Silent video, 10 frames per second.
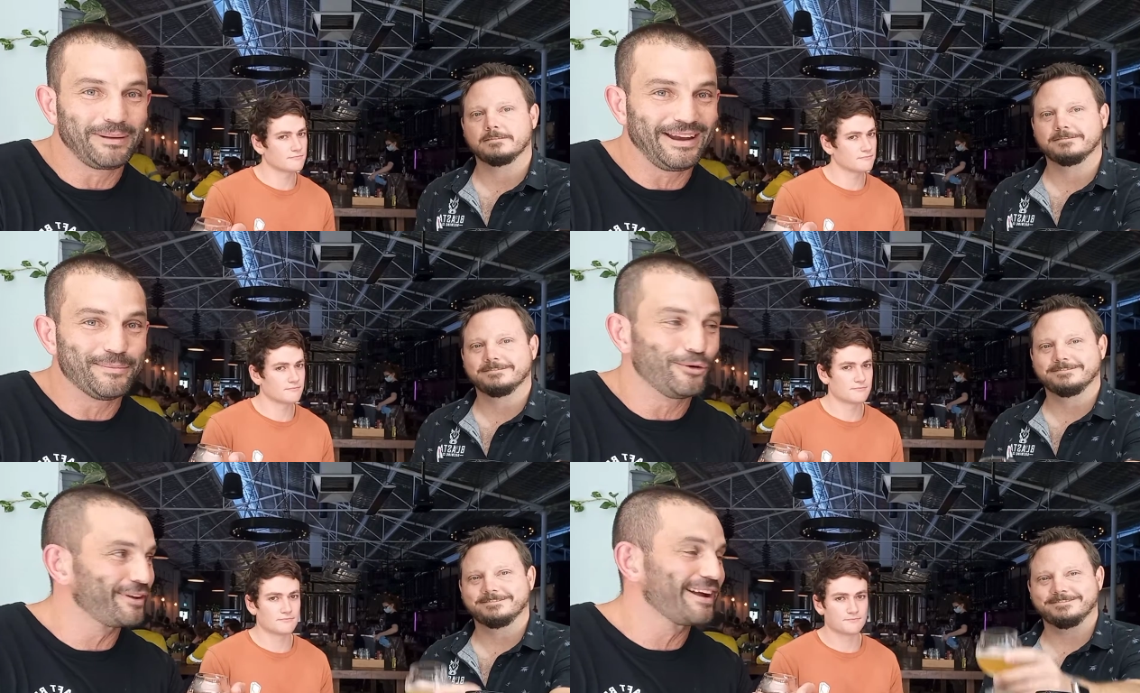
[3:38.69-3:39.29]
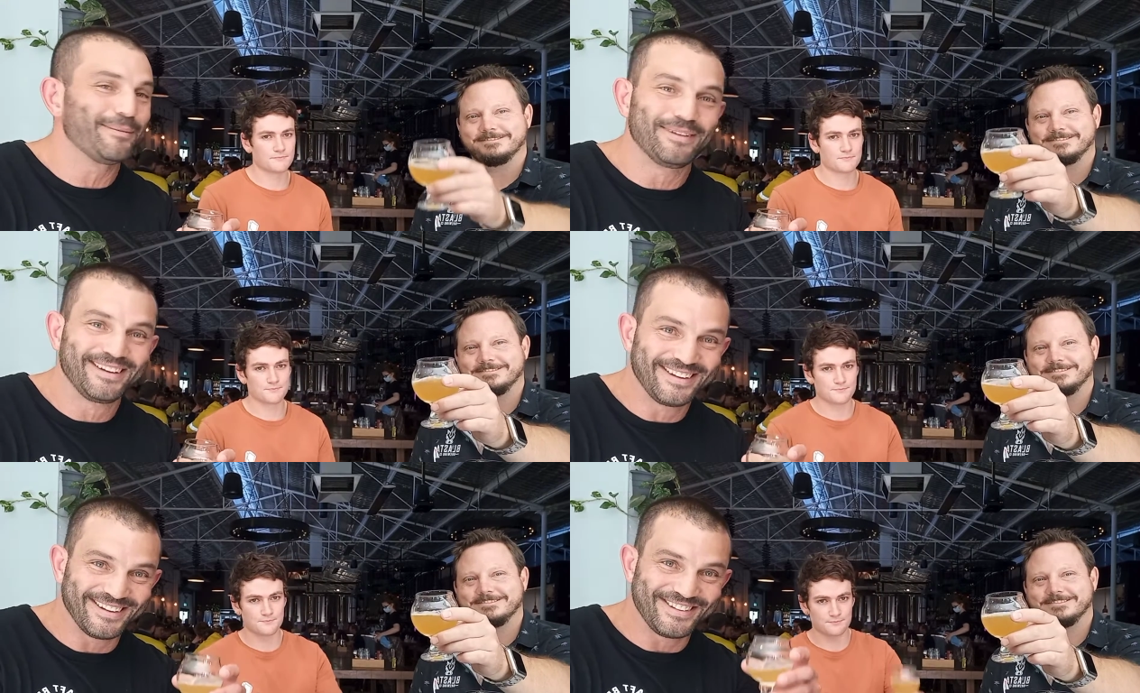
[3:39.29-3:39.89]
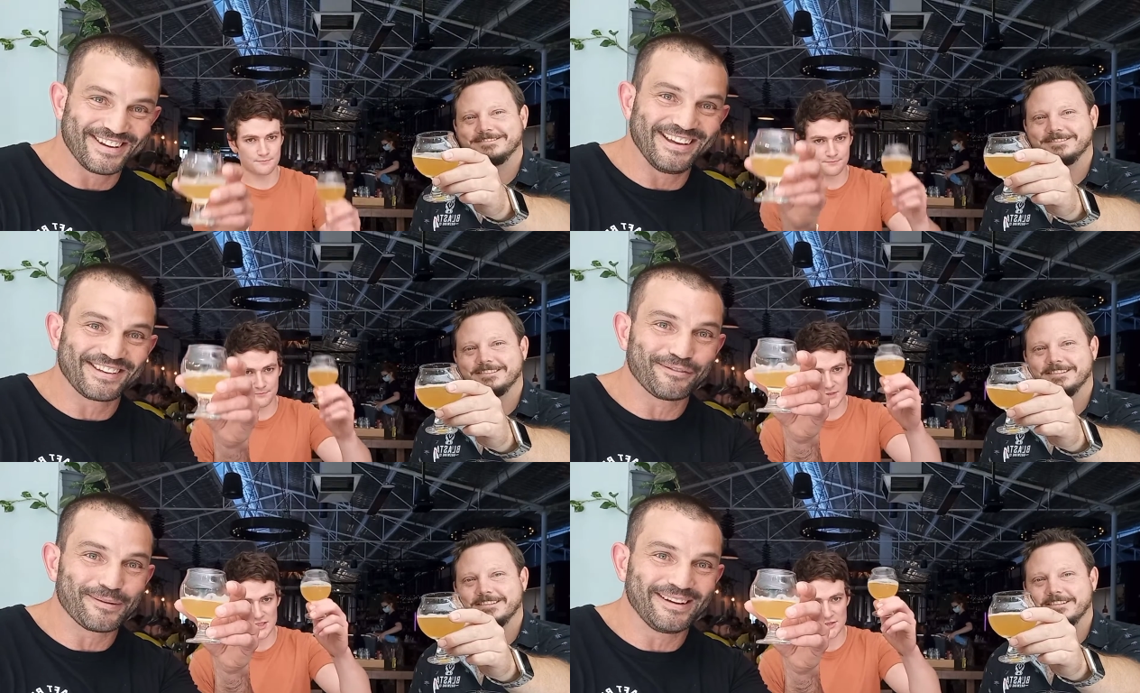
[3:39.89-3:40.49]
Speaker 1: Plenty more to come.
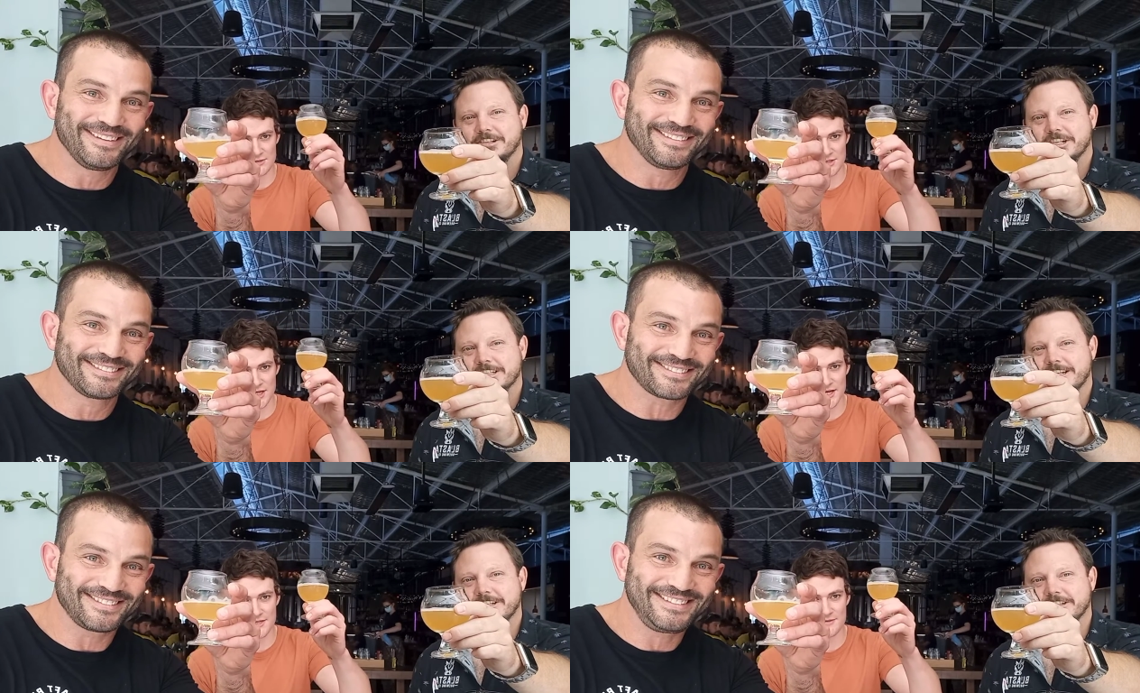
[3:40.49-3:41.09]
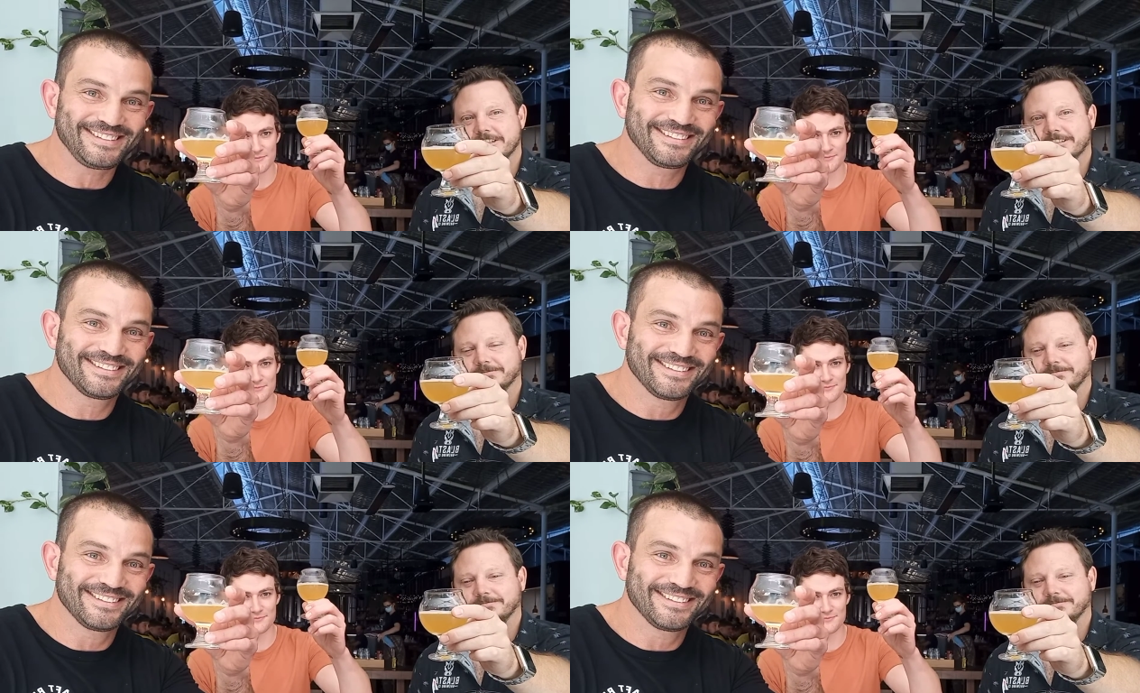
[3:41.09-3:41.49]
Cheers, everyone. Cheers. Cheers.